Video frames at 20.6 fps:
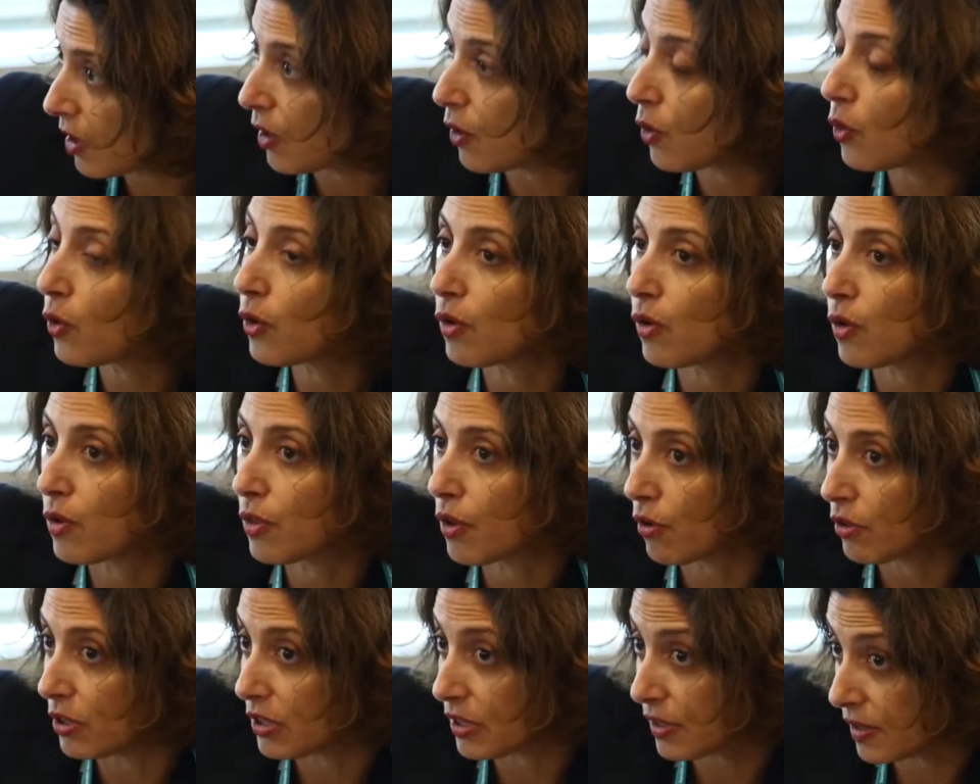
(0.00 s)
local
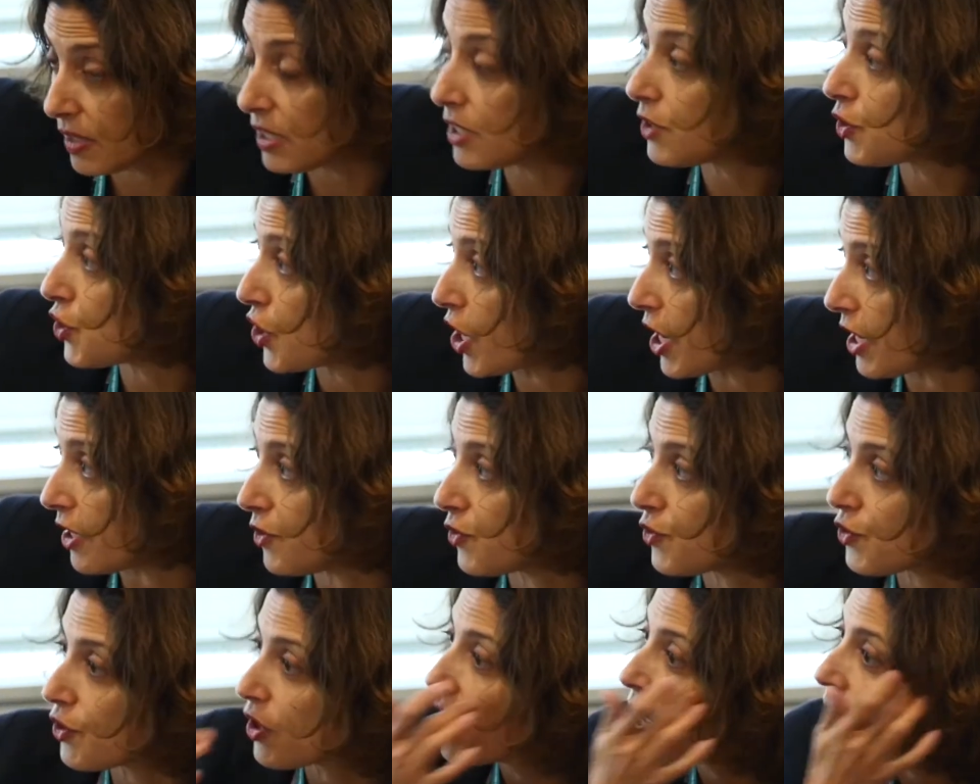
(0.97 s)
authorities did
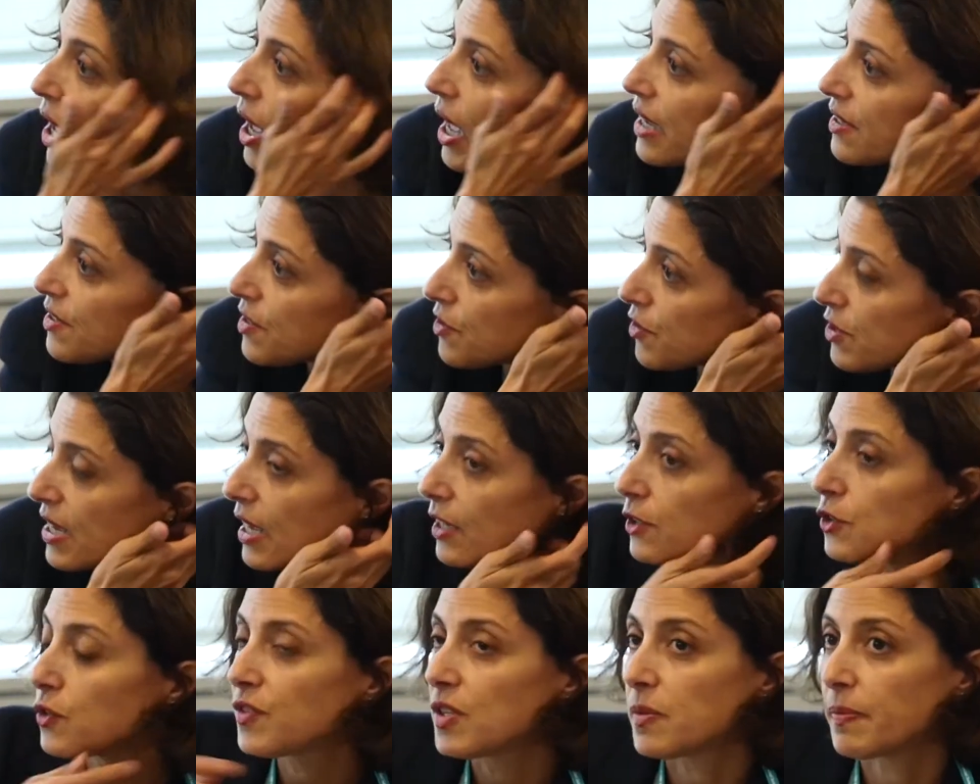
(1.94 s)
change as a
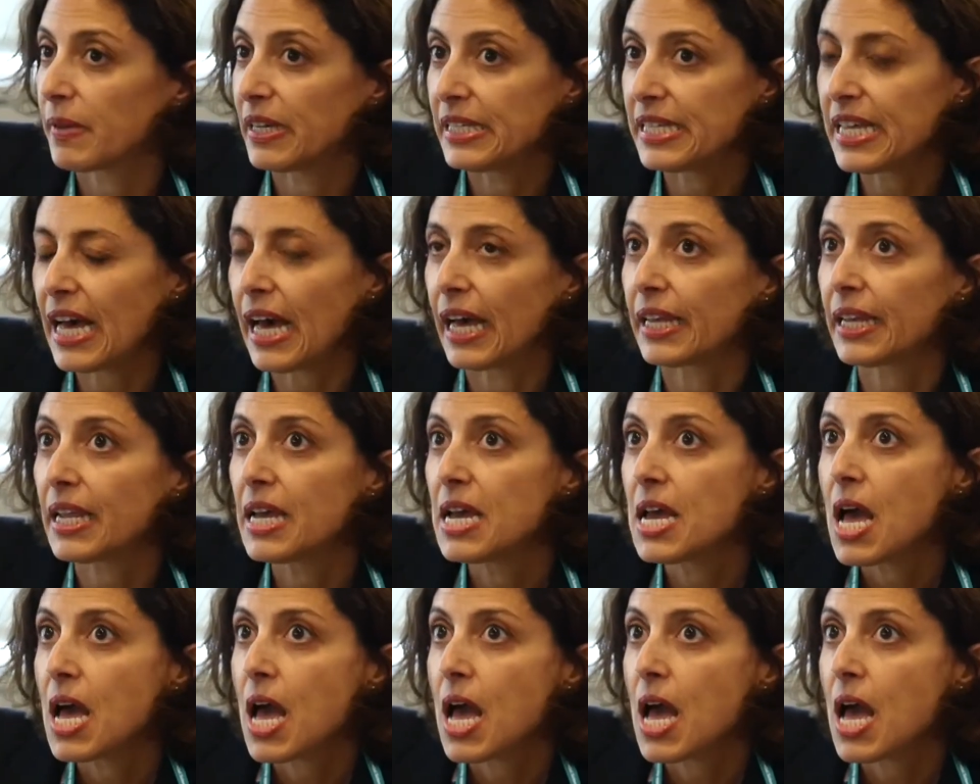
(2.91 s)
result of the Maidan,